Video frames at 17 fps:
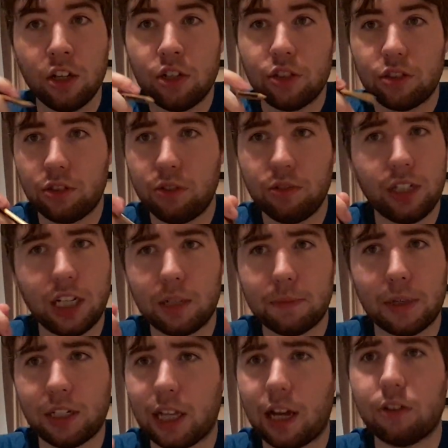So you think
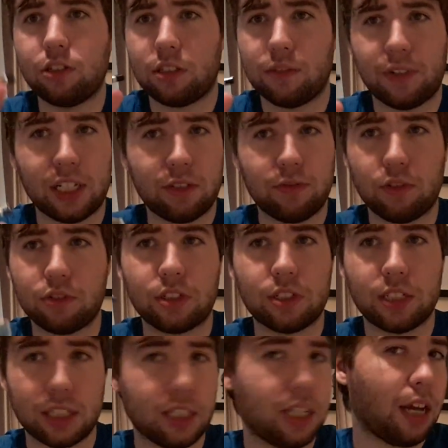about it, the Irish Defence
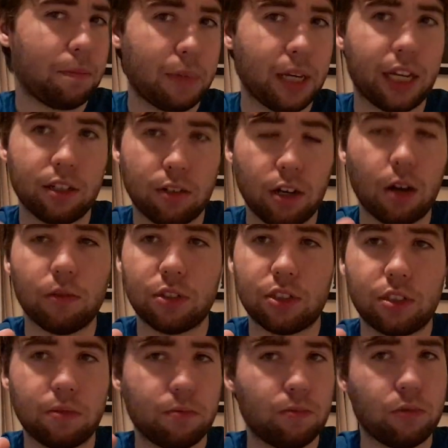Forces isn't that big. It
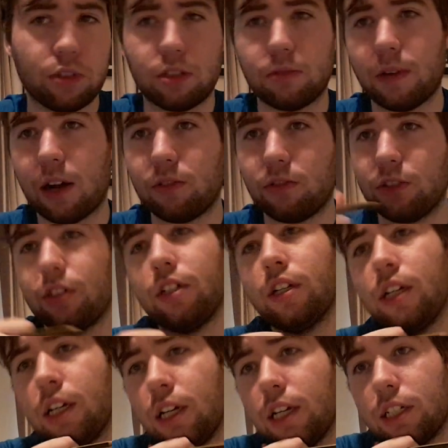always was around
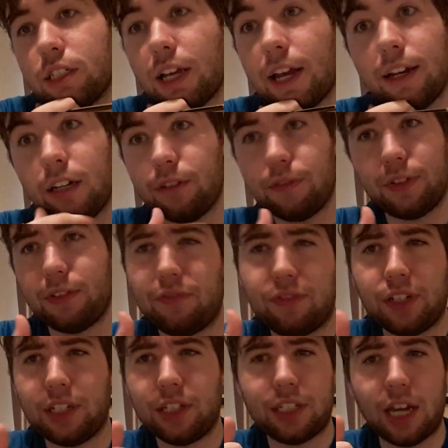10 to
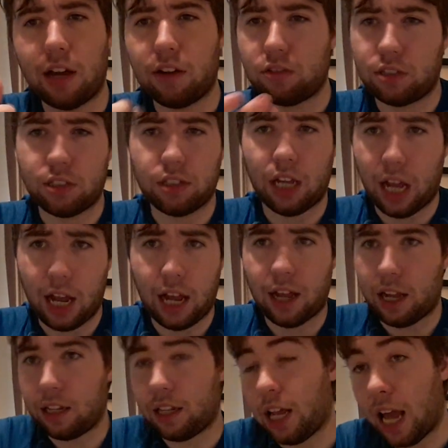15,000
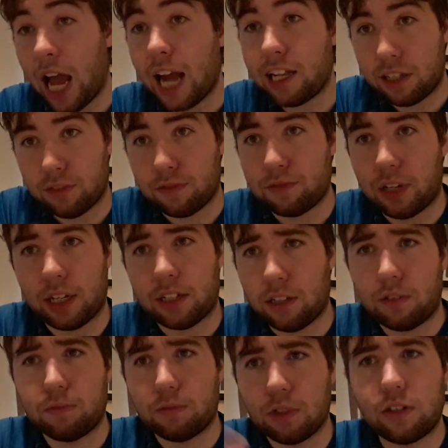active, like
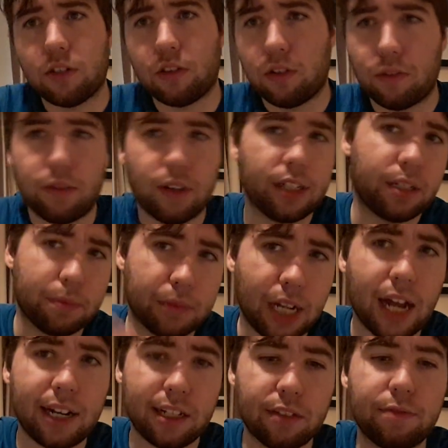not was over, but
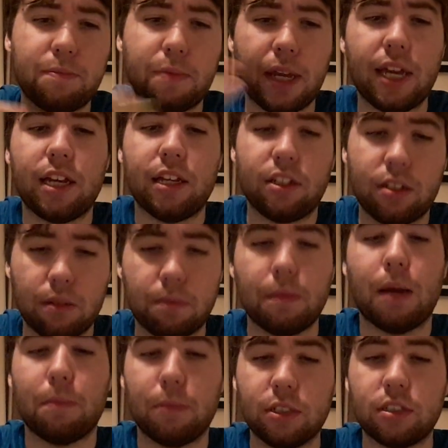active paid
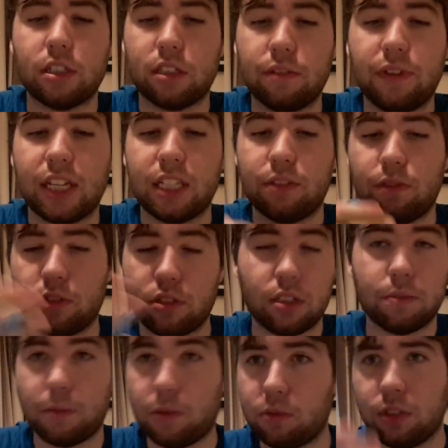members of the Defence
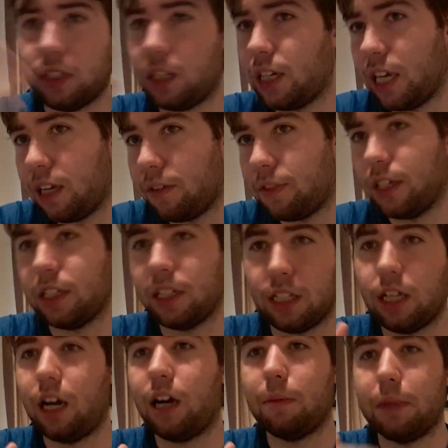Forces, both in the Navy and
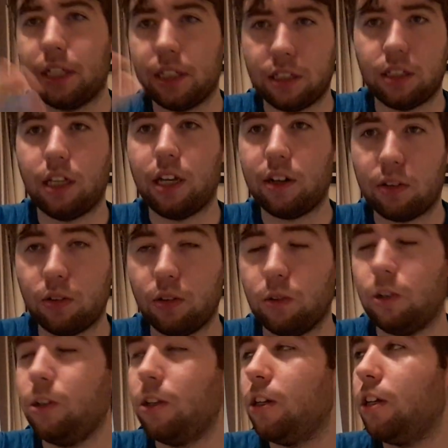the Army and the Air Corps.